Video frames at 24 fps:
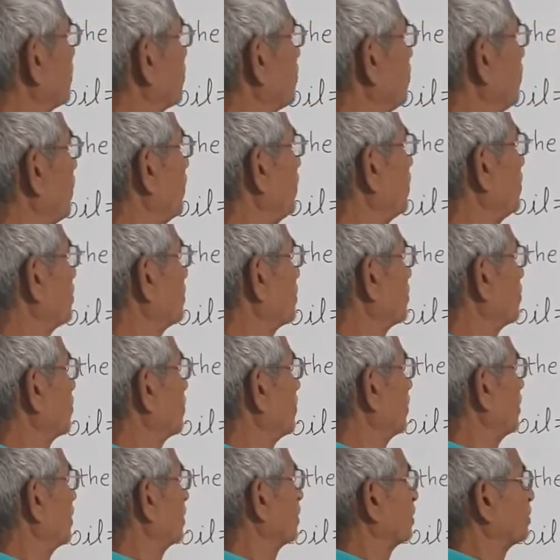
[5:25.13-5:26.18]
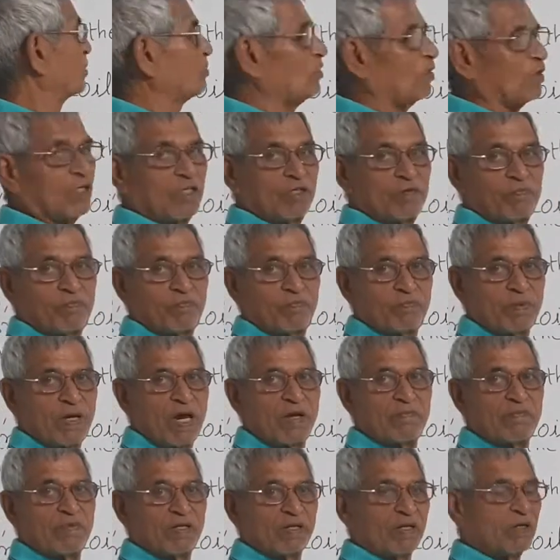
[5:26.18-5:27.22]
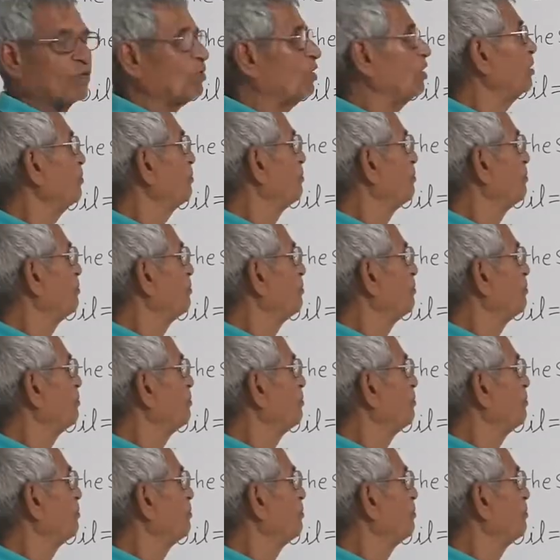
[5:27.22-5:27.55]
coil, let us call it primary coil